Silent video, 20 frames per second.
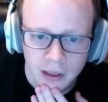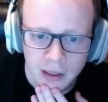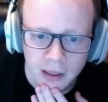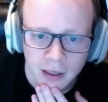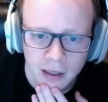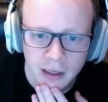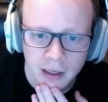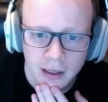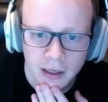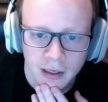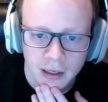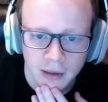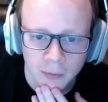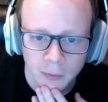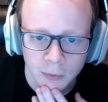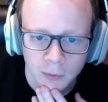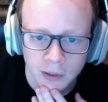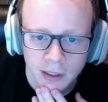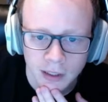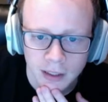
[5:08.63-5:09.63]

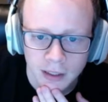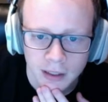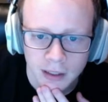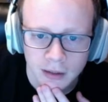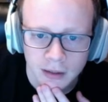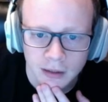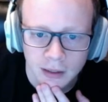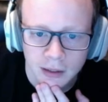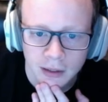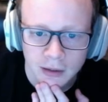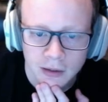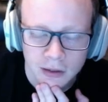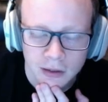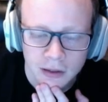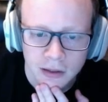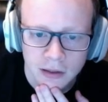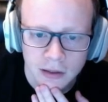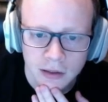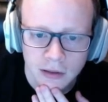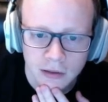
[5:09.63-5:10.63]
And what that allows you
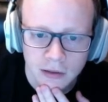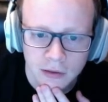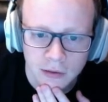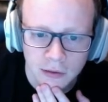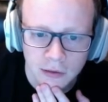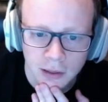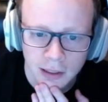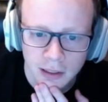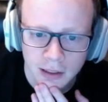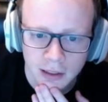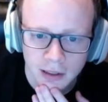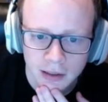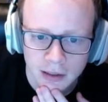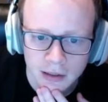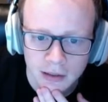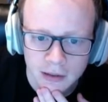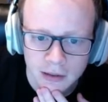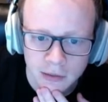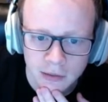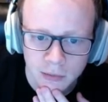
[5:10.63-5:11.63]
to do, right,
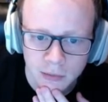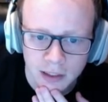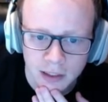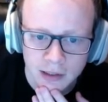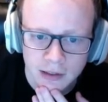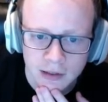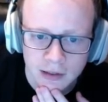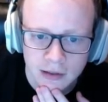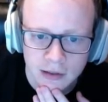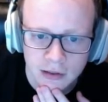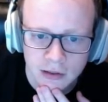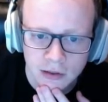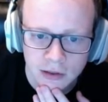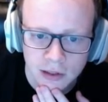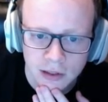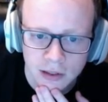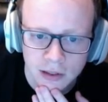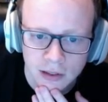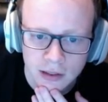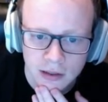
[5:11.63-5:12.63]
is it makes
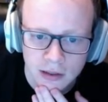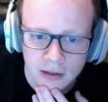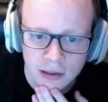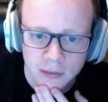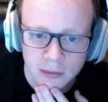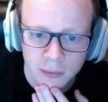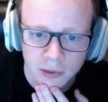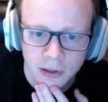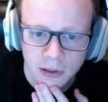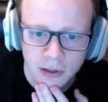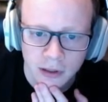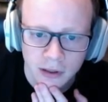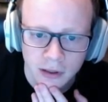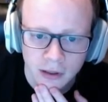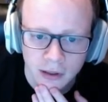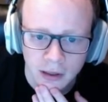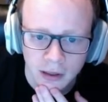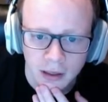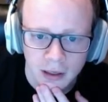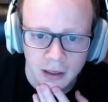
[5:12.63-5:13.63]
searching simpler.
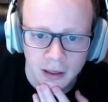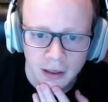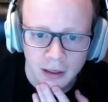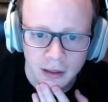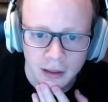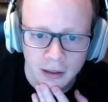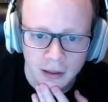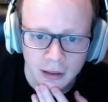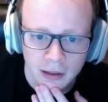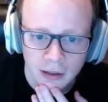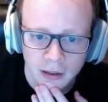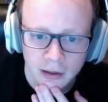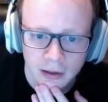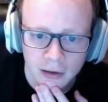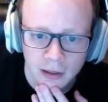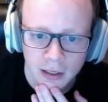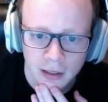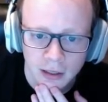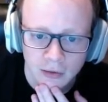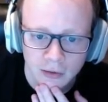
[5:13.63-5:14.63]
You
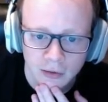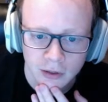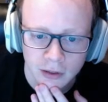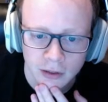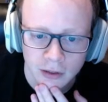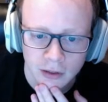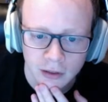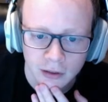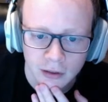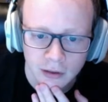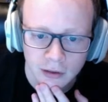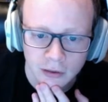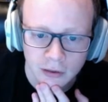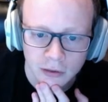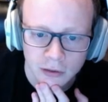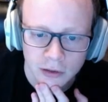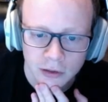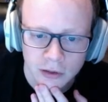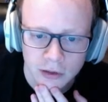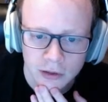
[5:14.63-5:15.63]
don't have to
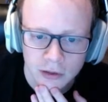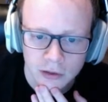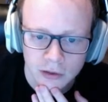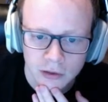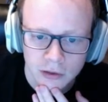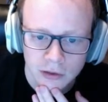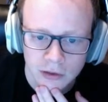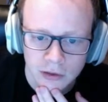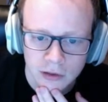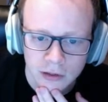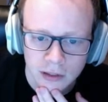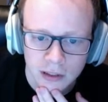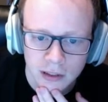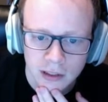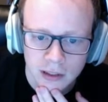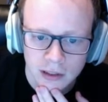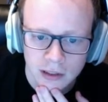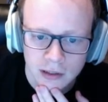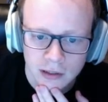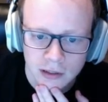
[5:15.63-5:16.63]
go choose your
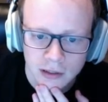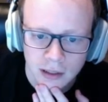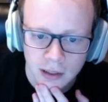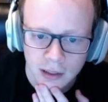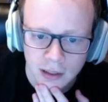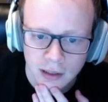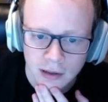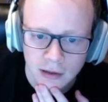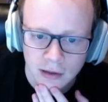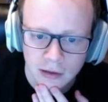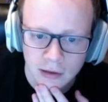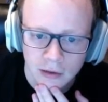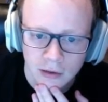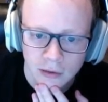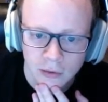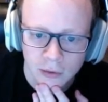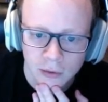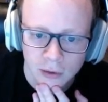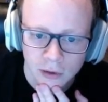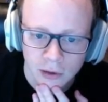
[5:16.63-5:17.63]
city, state,
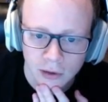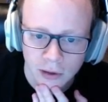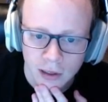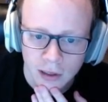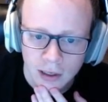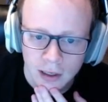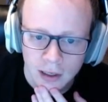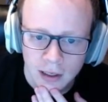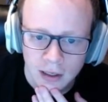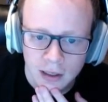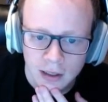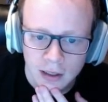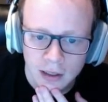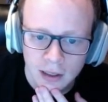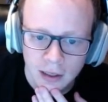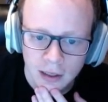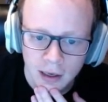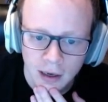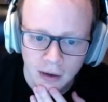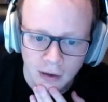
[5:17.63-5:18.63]
or
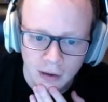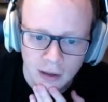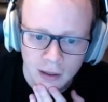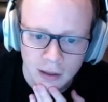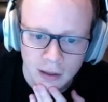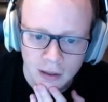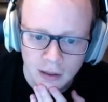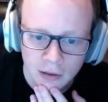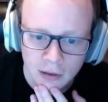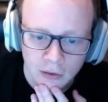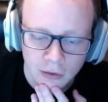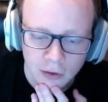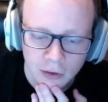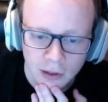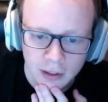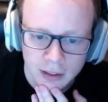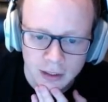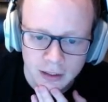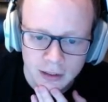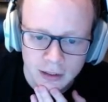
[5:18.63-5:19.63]
the area of
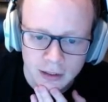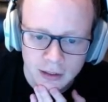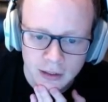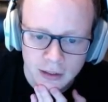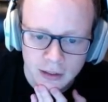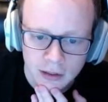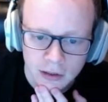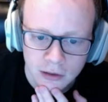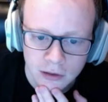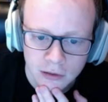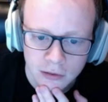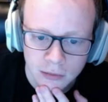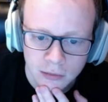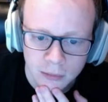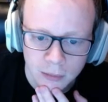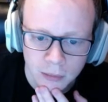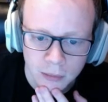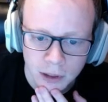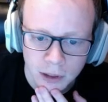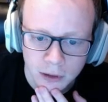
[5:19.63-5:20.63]
Craigslist that you
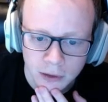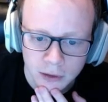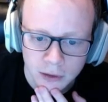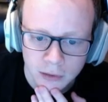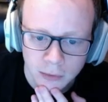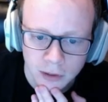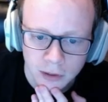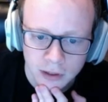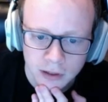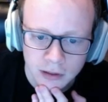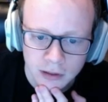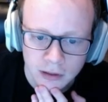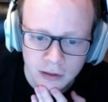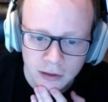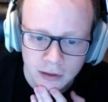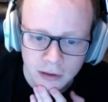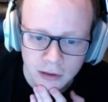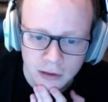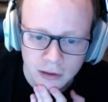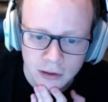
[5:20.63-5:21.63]
most want to
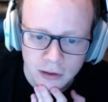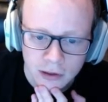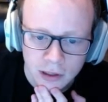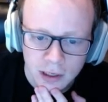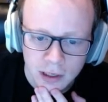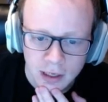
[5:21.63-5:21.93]
search.